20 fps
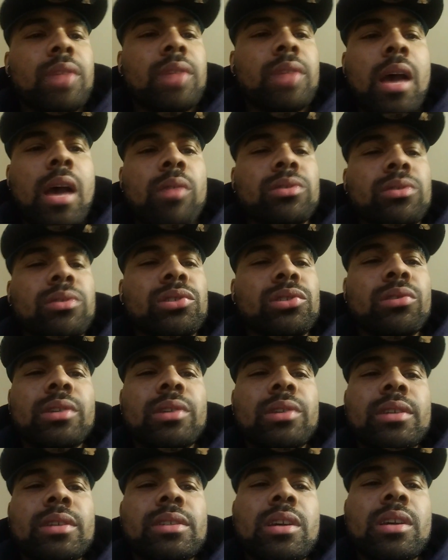out
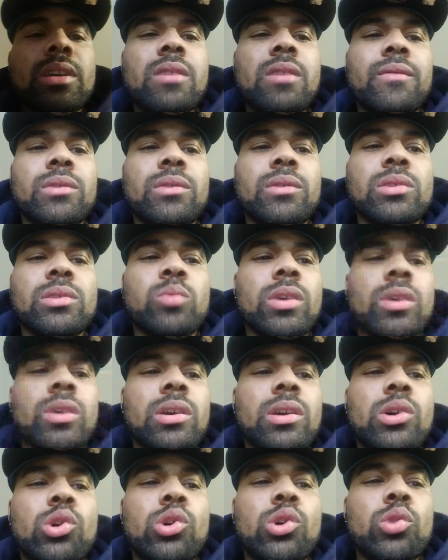enjoying himself on his way
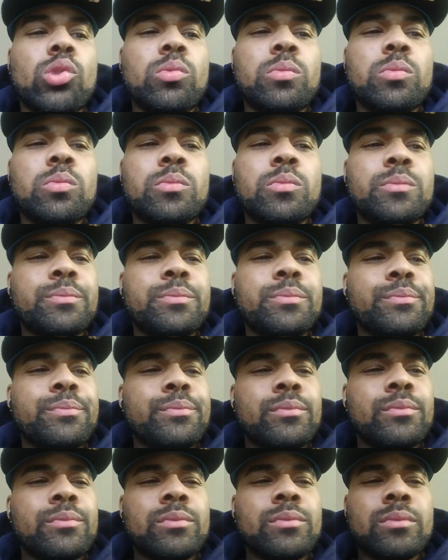home.
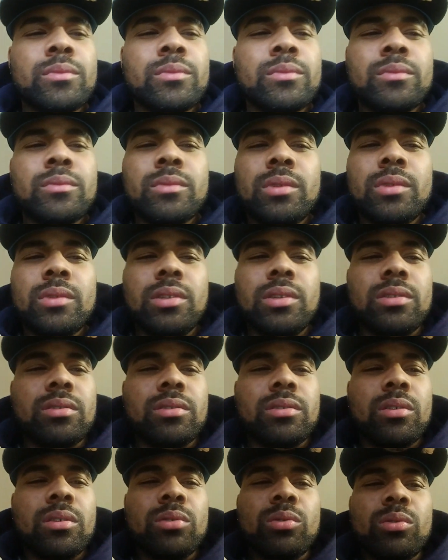He
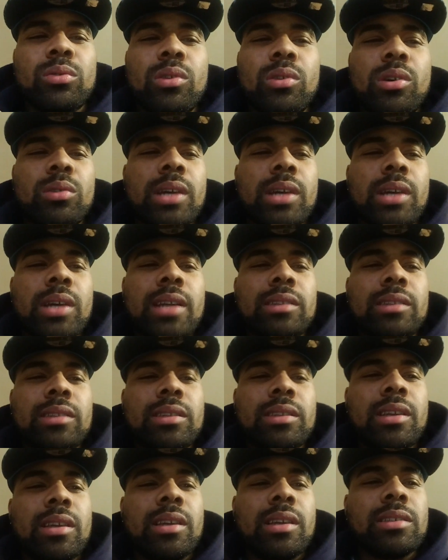just going through a whole lot of
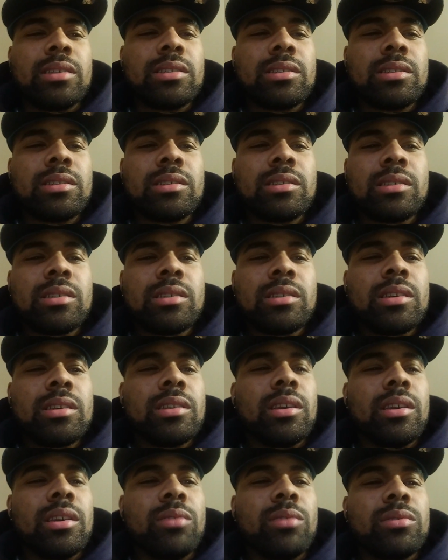things.
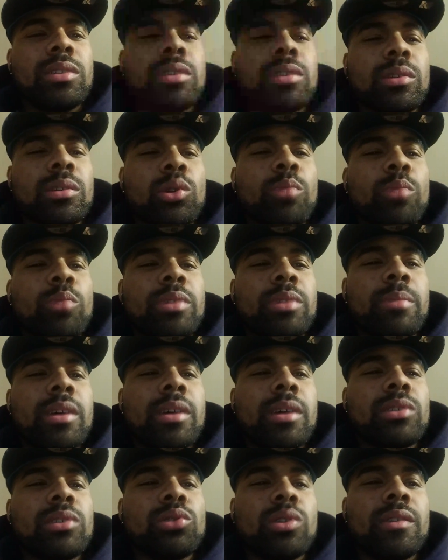Yeah, you seen a little bit
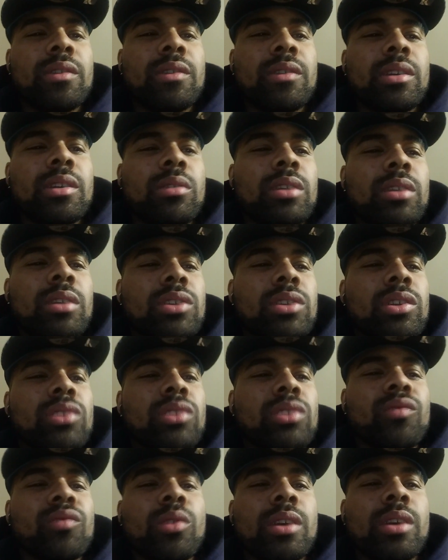about his story, yo.
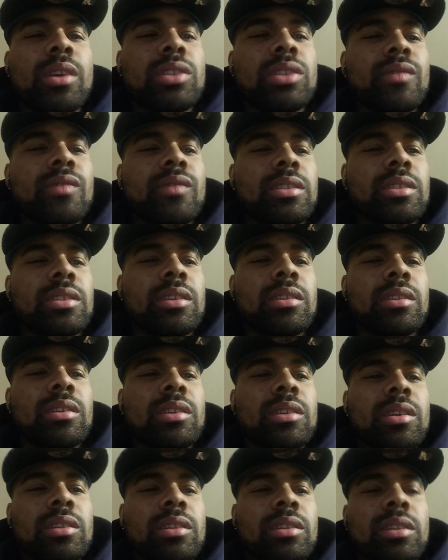It's real interesting.
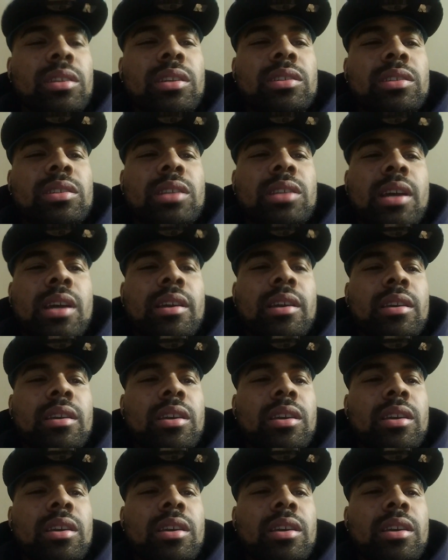These, like,